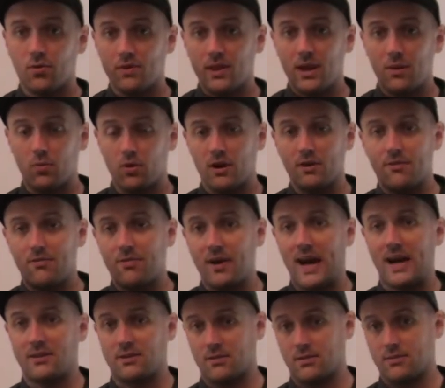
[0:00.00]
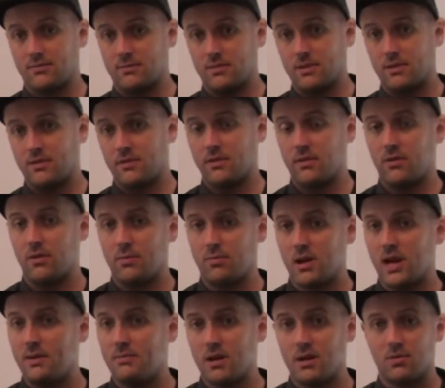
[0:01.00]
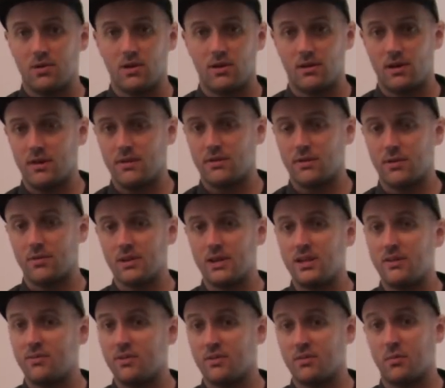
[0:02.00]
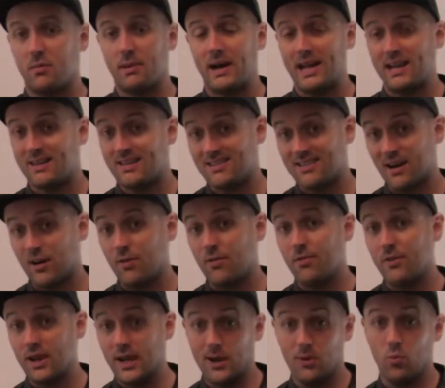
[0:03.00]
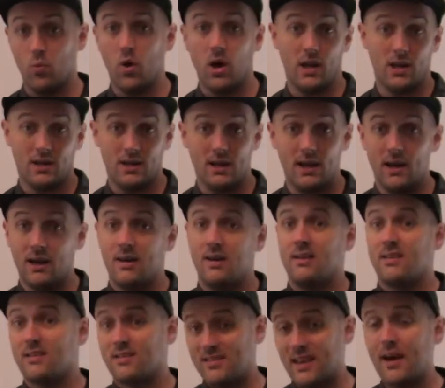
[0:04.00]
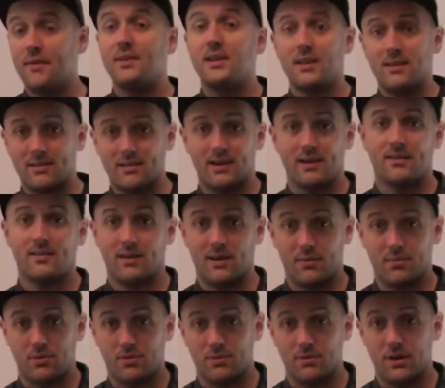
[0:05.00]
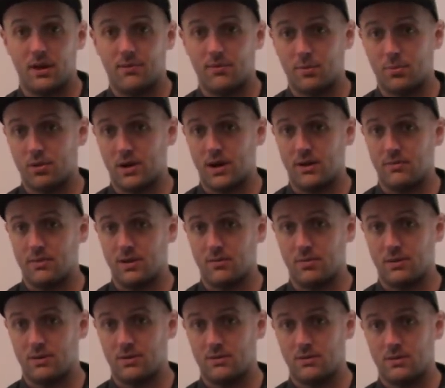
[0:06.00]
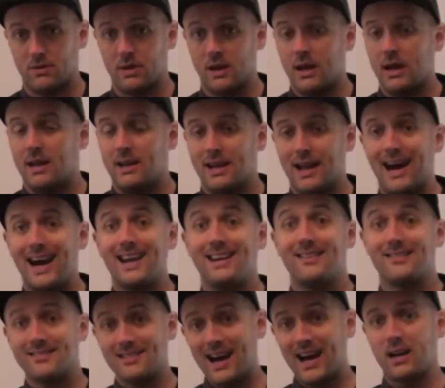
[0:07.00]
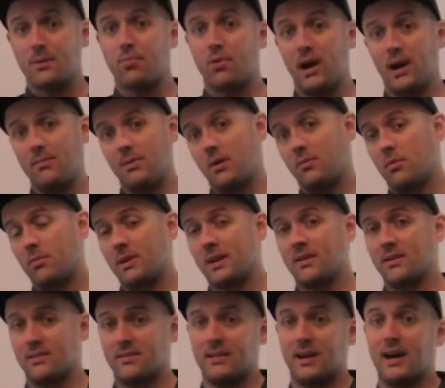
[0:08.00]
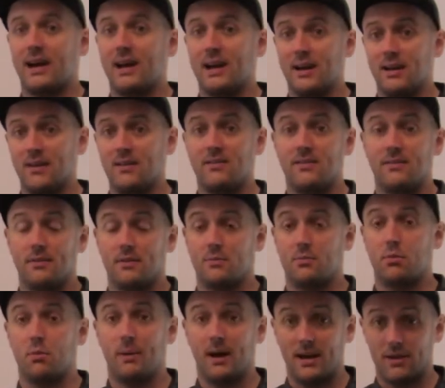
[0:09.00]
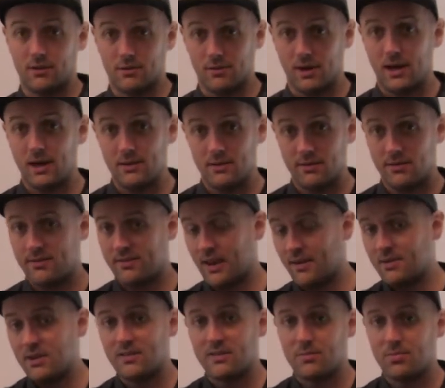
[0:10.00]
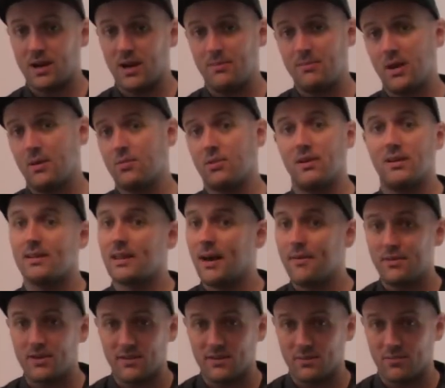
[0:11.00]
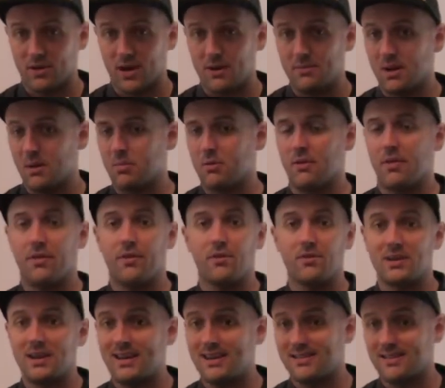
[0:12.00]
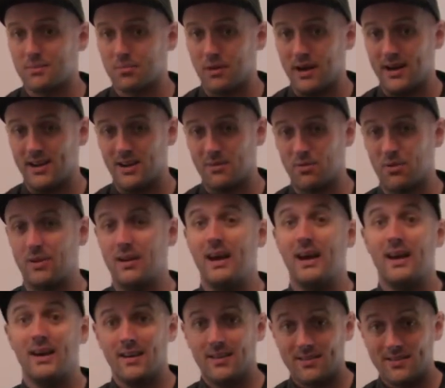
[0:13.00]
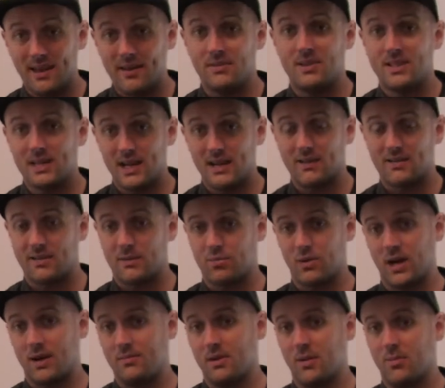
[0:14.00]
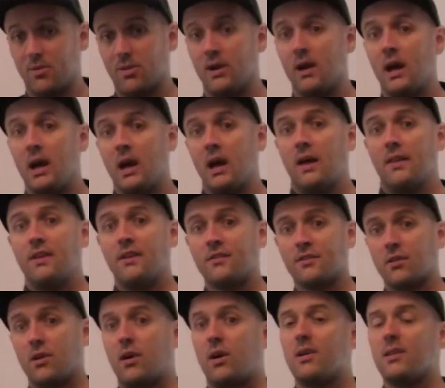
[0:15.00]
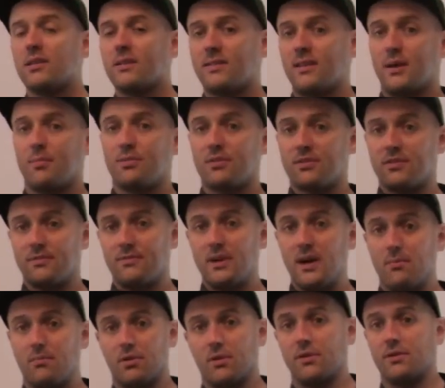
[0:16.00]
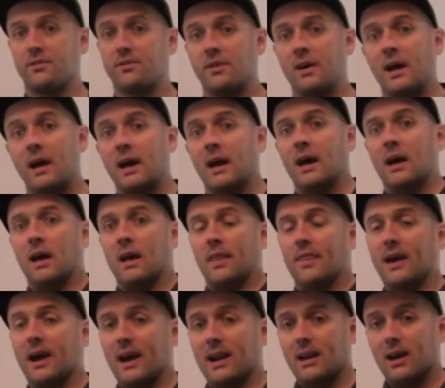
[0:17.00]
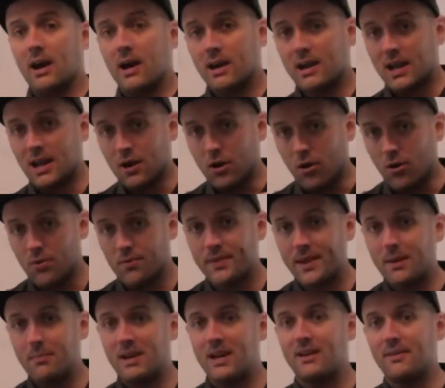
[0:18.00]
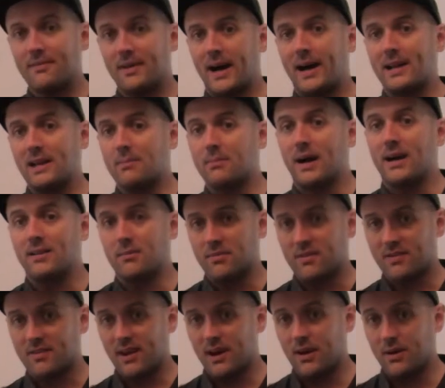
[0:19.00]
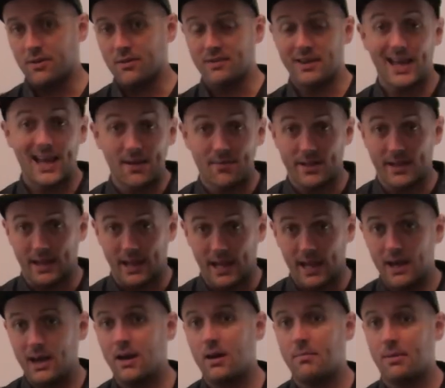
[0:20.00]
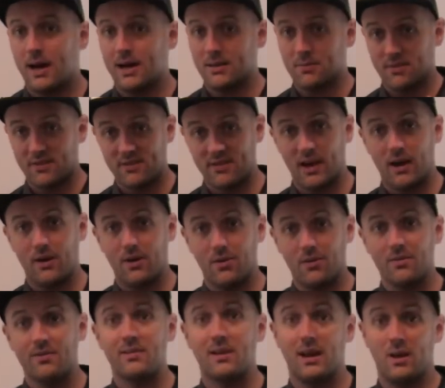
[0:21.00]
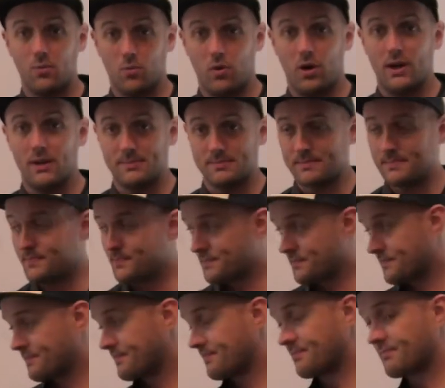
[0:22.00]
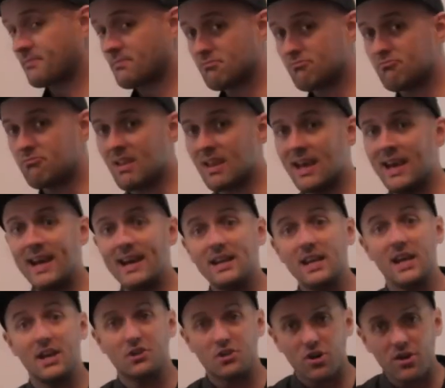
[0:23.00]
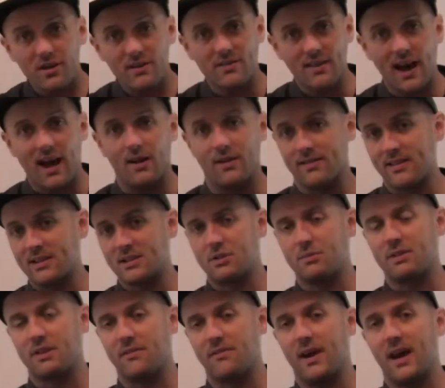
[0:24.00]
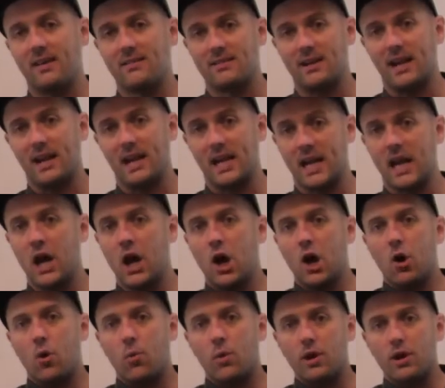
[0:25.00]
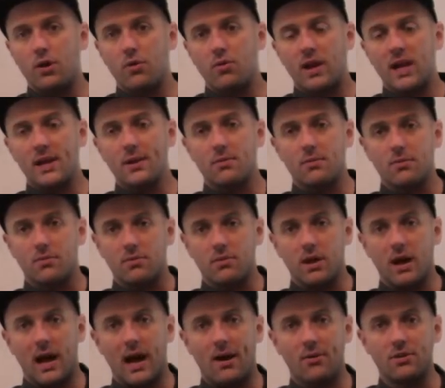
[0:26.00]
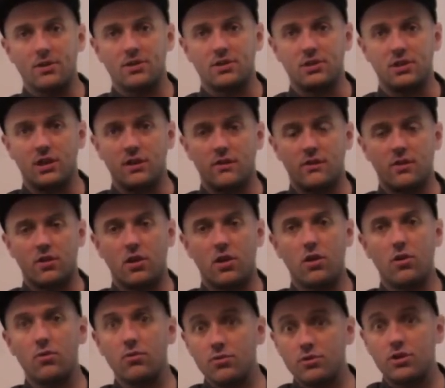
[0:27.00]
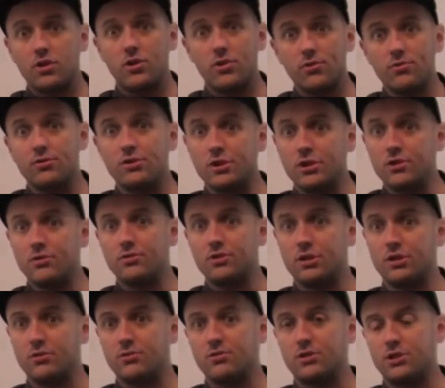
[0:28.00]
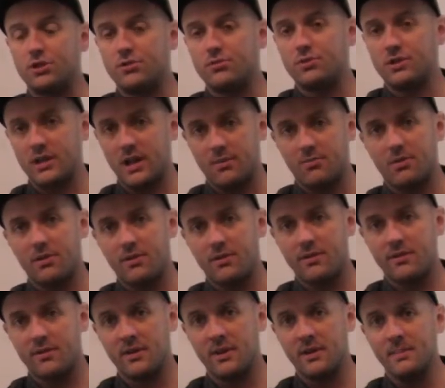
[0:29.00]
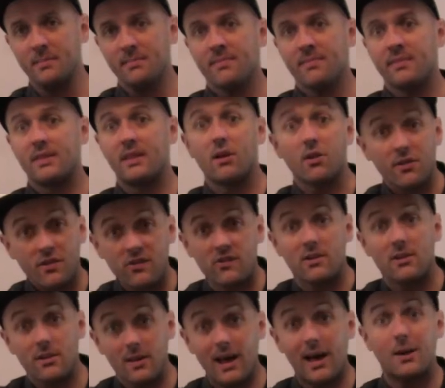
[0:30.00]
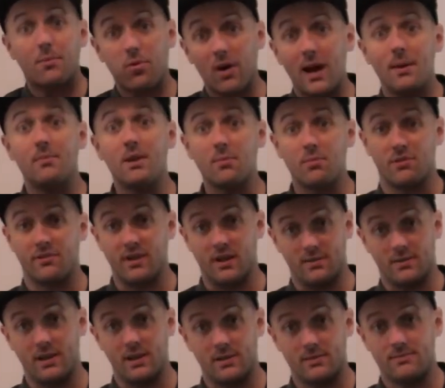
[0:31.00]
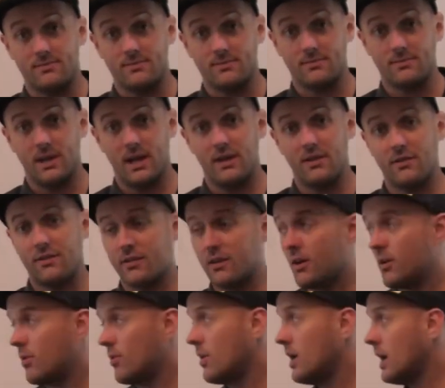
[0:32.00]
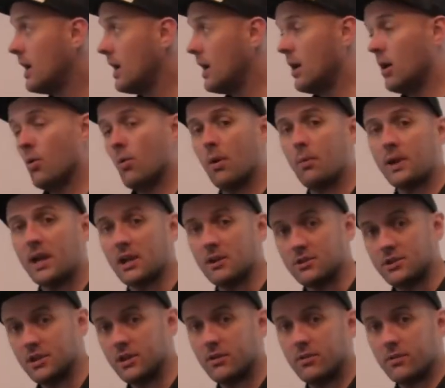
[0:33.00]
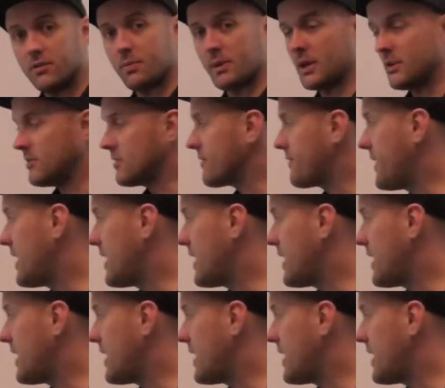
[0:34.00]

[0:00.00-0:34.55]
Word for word: only one factor. So a prime number is only divisible by itself and 1. 7 is an example of a prime number. 9 is not a prime number because 9 is divisible by 3. 7 is a prime number, 11 is a prime number, 13 is a prime number, 17 is a prime number. These are all examples of numbers that can only be divided by themselves evenly, by themselves and 1. And it turns out, it's actually really fascinating, when you get out into these huge, huge, huge, huge, huge numbers, there are still a lot of prime numbers out there. And so what we can do is we can do the